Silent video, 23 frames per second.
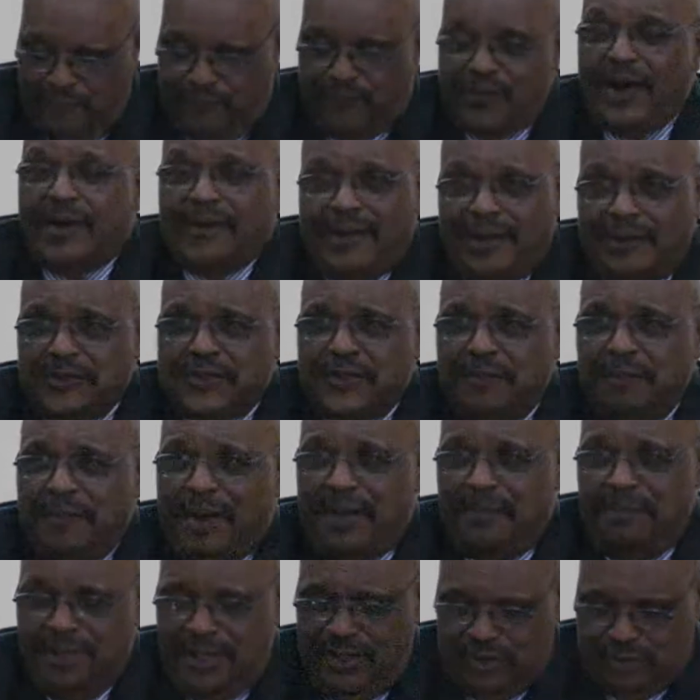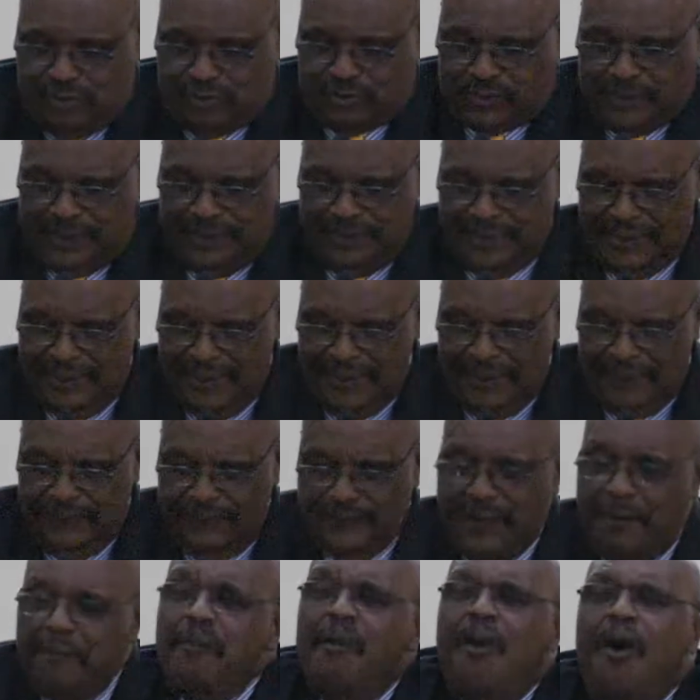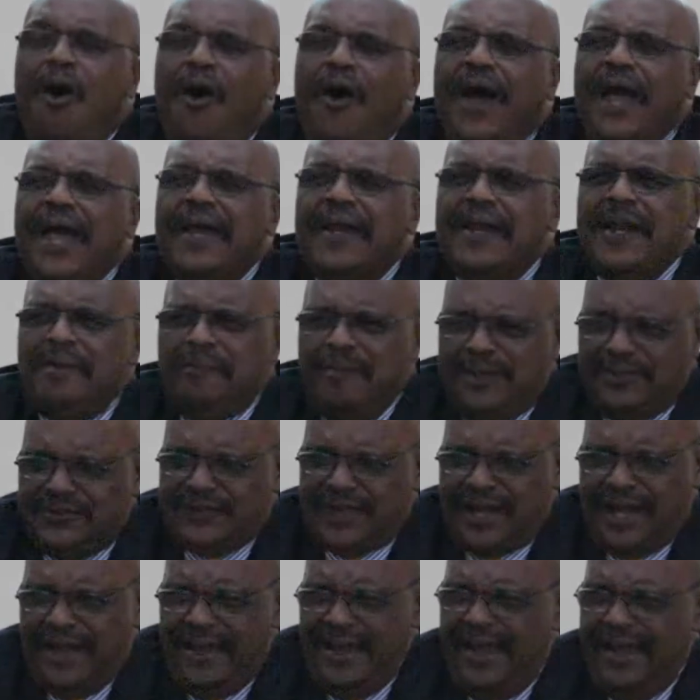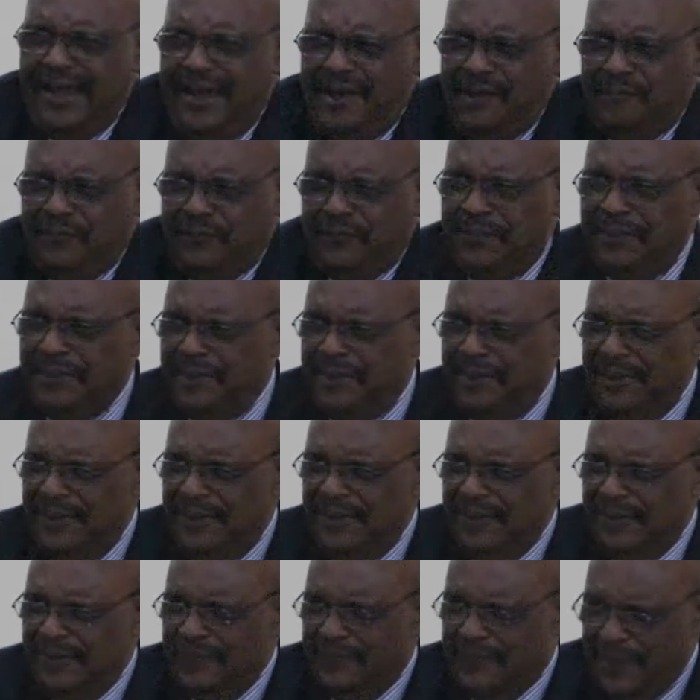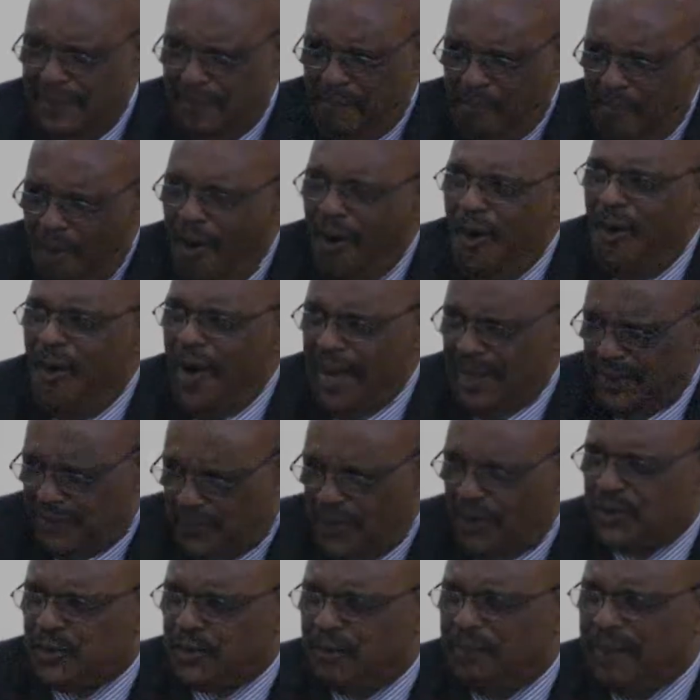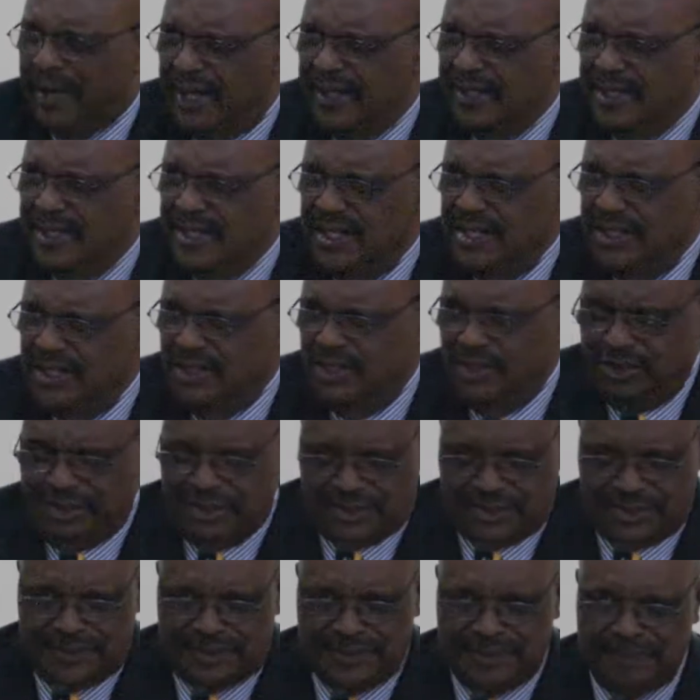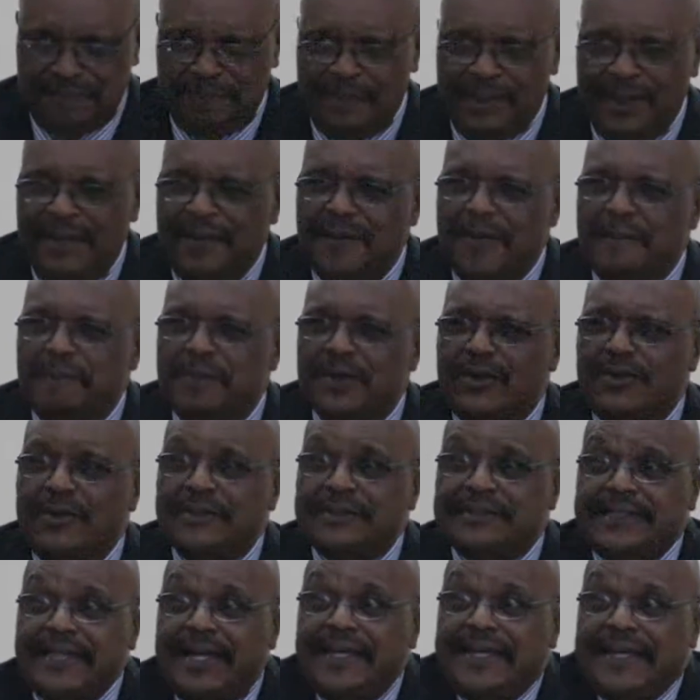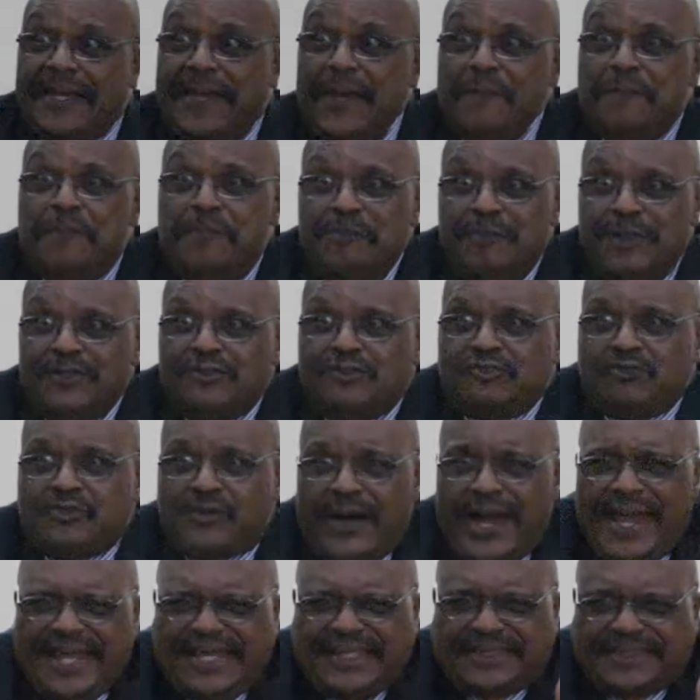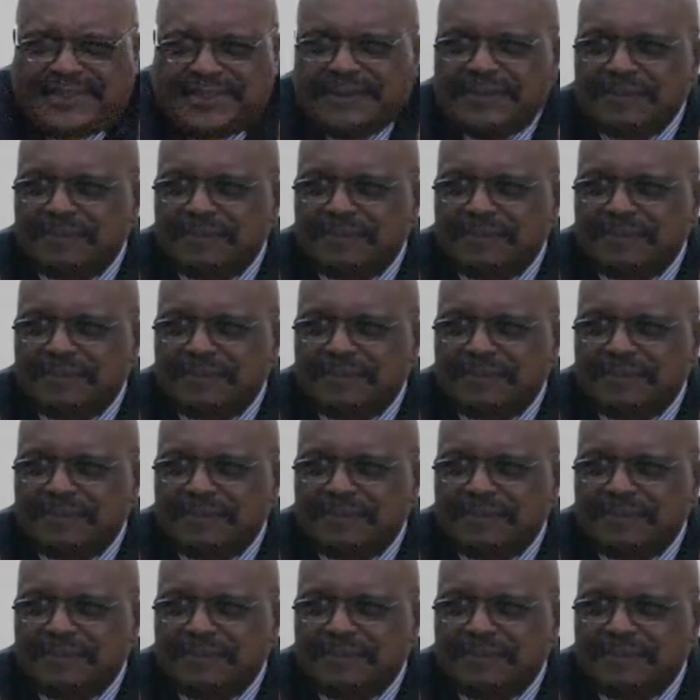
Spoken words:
found out in my ministry, the more enemies I have, the more I go to my knees. Because they keep me straight.